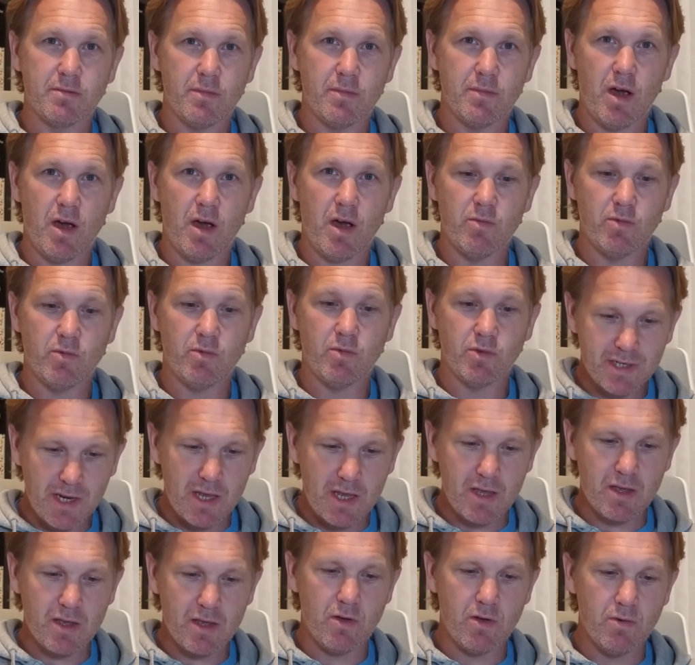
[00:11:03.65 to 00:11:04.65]
I will see
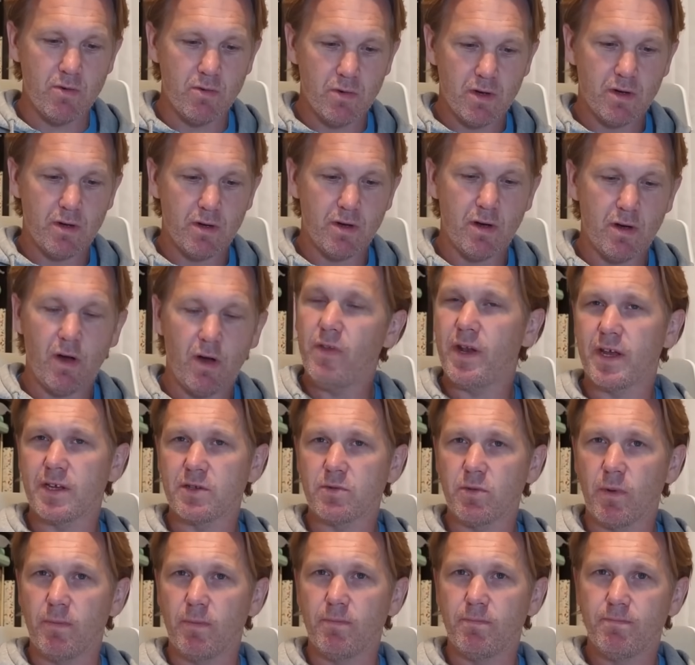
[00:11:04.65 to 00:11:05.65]
you on the next
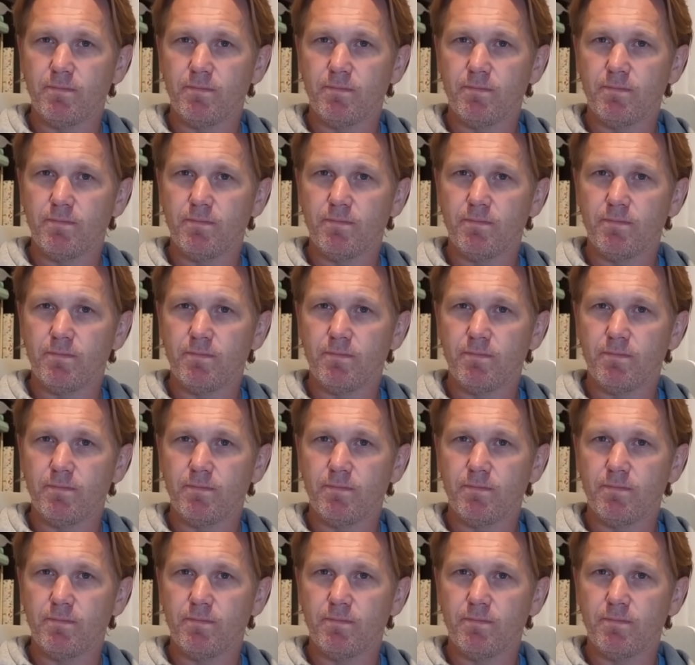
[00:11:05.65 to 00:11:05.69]
one.